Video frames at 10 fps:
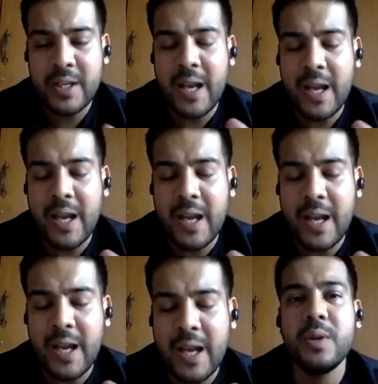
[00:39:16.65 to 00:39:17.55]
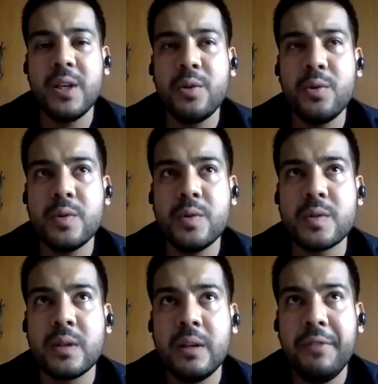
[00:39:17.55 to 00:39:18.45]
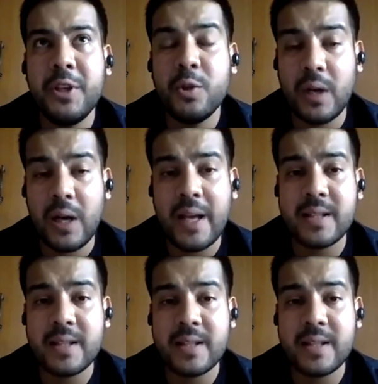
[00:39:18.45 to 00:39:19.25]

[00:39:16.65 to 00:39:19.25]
What you need to do is, when you realize